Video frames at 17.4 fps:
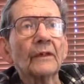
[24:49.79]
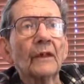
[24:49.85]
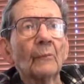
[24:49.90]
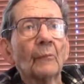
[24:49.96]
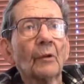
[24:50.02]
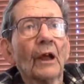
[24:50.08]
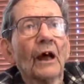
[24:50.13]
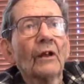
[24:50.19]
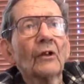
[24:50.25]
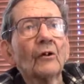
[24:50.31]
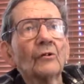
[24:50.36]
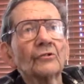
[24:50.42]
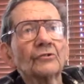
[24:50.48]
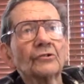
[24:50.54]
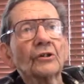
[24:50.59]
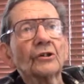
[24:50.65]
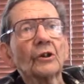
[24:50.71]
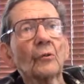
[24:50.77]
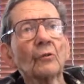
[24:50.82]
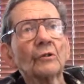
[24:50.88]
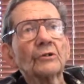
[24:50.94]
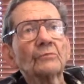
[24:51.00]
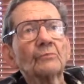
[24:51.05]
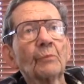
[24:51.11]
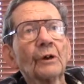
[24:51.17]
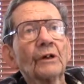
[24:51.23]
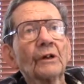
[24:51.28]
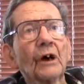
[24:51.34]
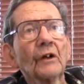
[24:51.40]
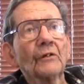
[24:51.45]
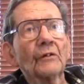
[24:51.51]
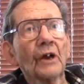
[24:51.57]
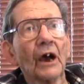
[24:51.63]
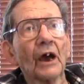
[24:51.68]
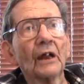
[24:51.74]
But I know sugar was big
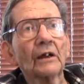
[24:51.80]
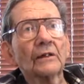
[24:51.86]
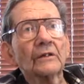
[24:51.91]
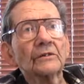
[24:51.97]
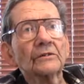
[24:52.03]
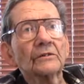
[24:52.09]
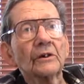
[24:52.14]
on the island.